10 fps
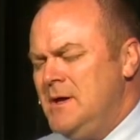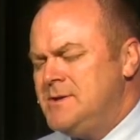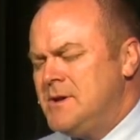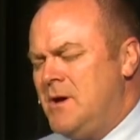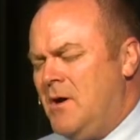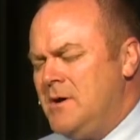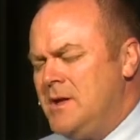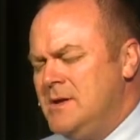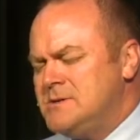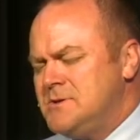to guard
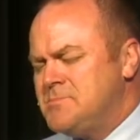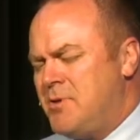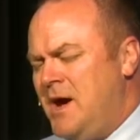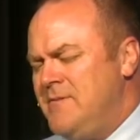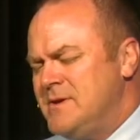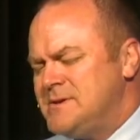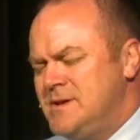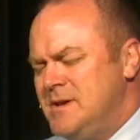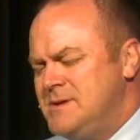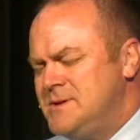against those private
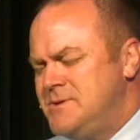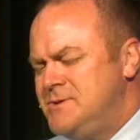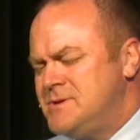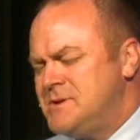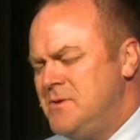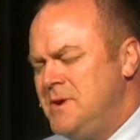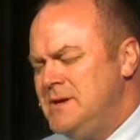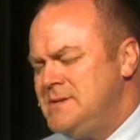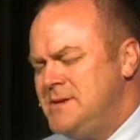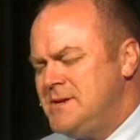sins that are just so
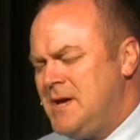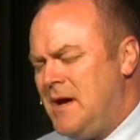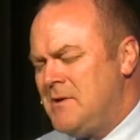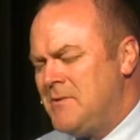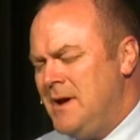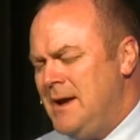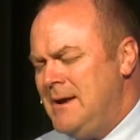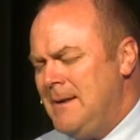easy to tolerate.